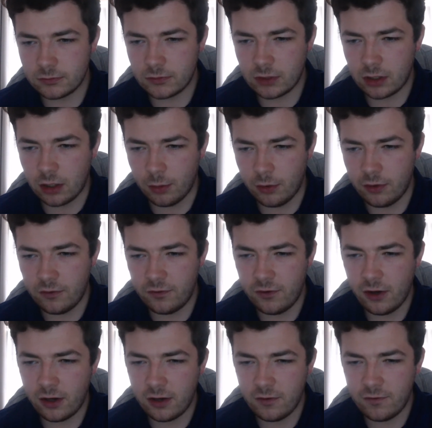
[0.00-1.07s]
Clement
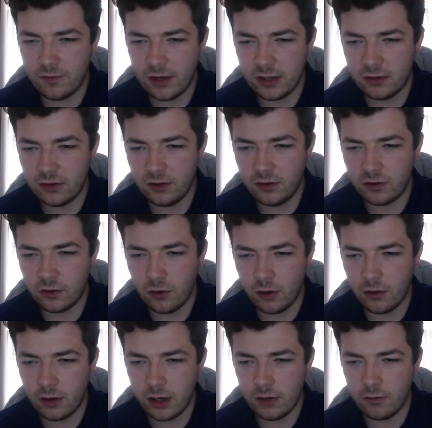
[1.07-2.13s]
fucking fancy
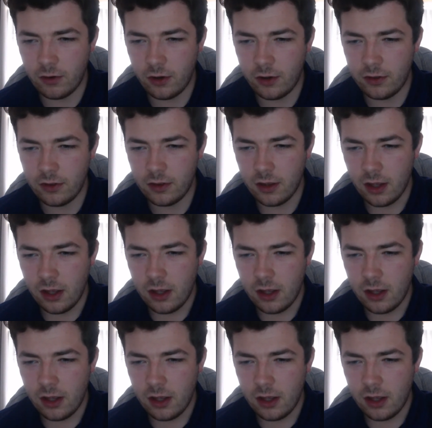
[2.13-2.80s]
Scott Wright rotten.